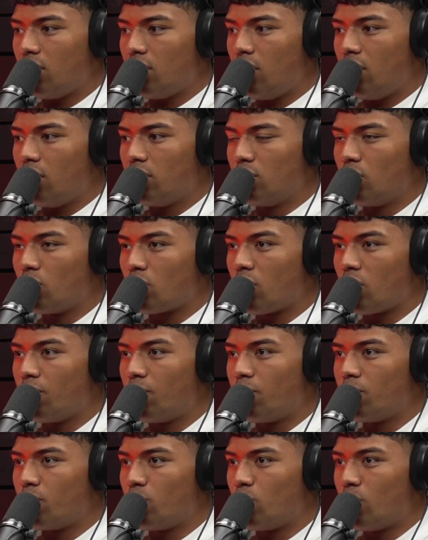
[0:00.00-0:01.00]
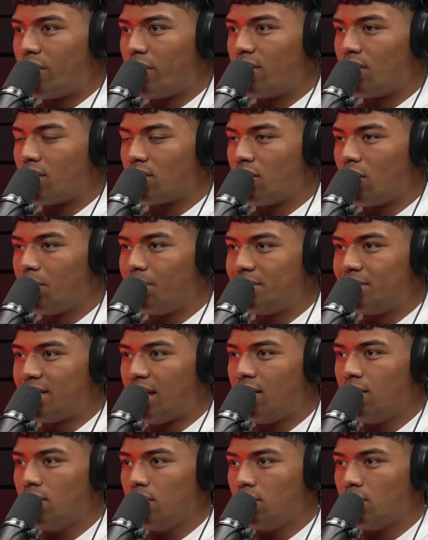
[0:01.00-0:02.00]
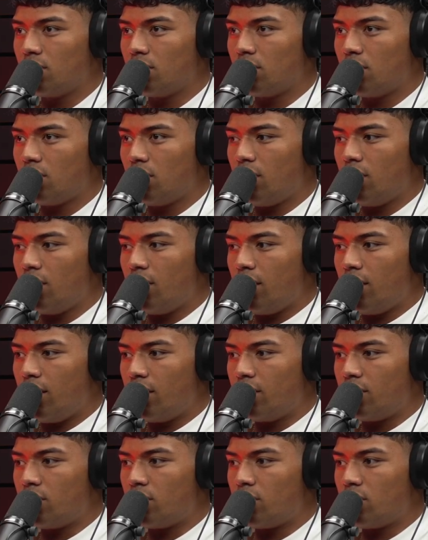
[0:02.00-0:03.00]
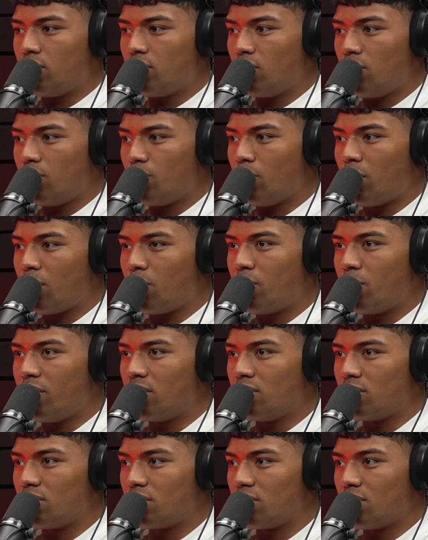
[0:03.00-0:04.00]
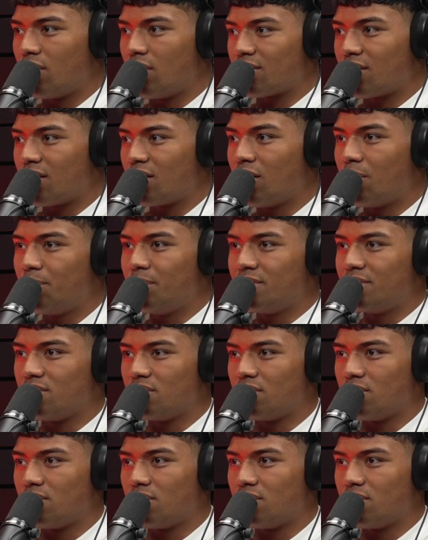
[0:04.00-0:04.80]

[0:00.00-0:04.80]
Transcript: look of where the club is heading and of what the club is